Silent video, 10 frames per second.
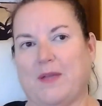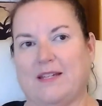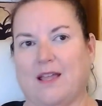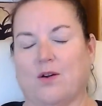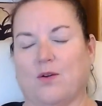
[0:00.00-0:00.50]
to
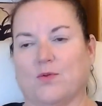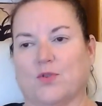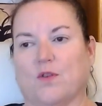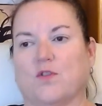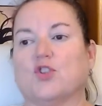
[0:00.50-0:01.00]
maintain our own
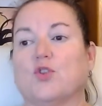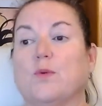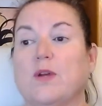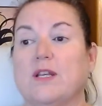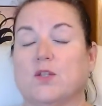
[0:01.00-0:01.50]
servers. So we
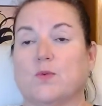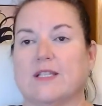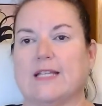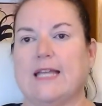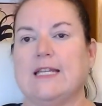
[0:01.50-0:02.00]
went to
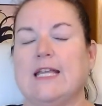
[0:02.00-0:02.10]
Swissnet.